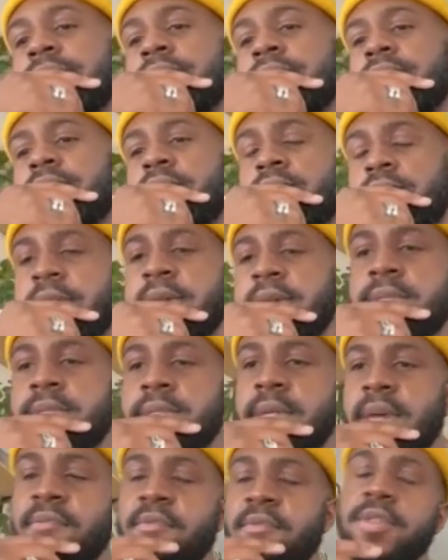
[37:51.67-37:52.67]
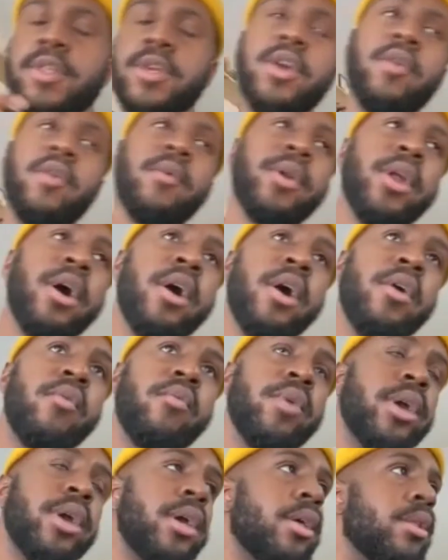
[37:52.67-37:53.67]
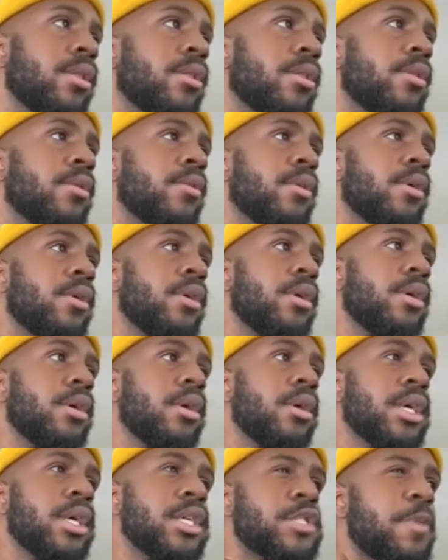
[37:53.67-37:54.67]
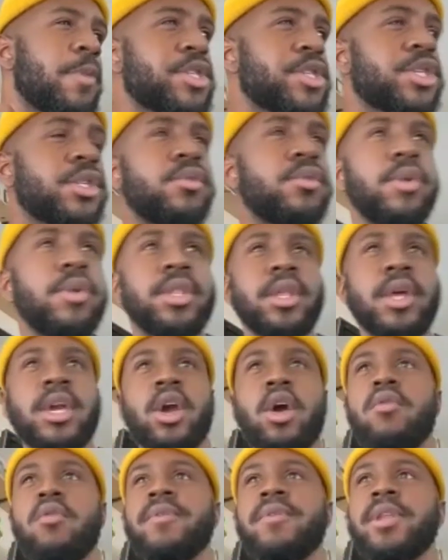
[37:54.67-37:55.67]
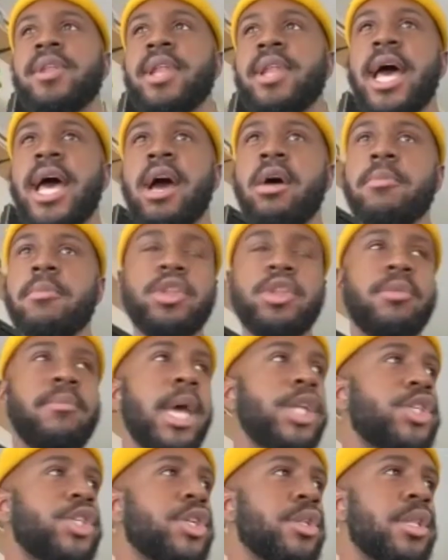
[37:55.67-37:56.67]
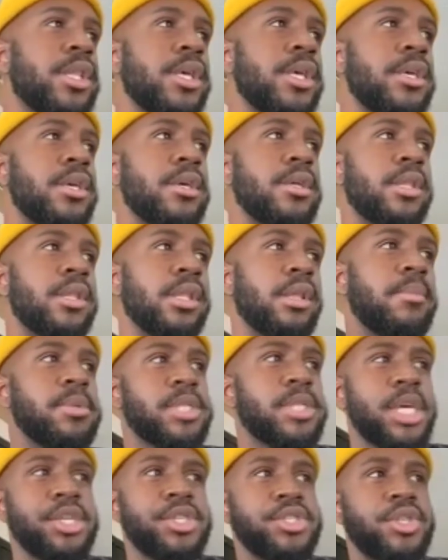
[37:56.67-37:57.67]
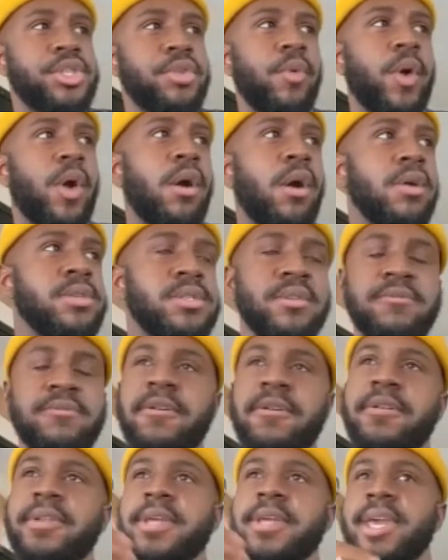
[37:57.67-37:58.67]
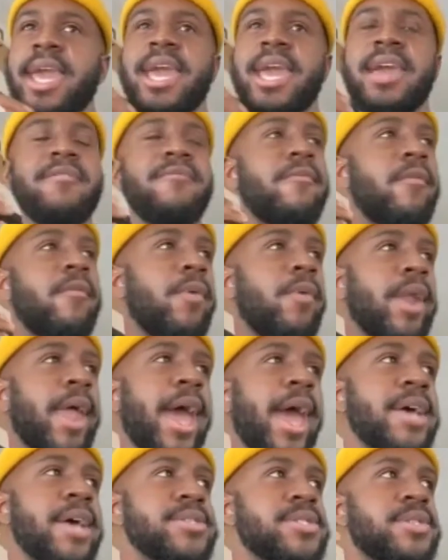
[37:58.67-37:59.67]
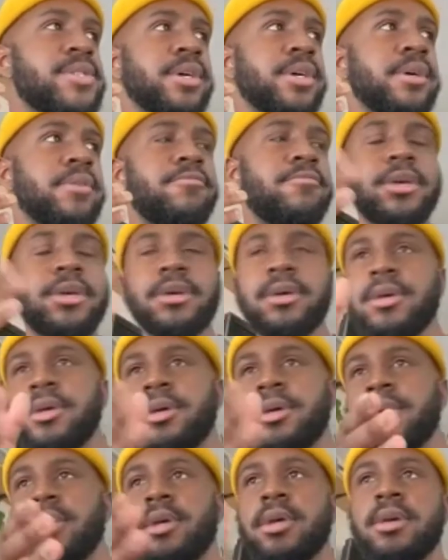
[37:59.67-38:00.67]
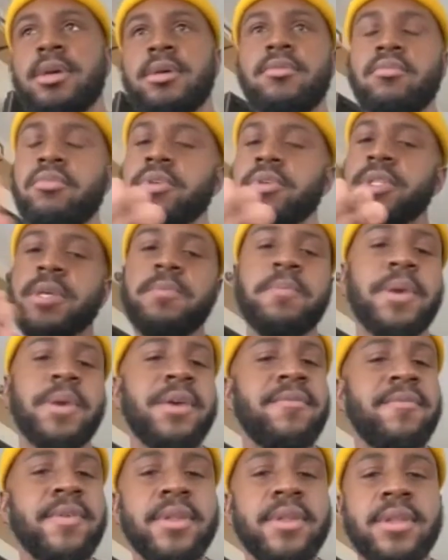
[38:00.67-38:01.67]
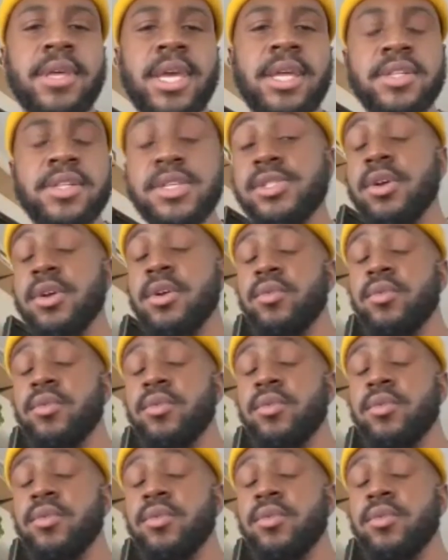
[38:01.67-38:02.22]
with everything going on especially with like COVID now, I mean, you mentioned the limitations in regards to funding. Everyone has to really pivot in these certain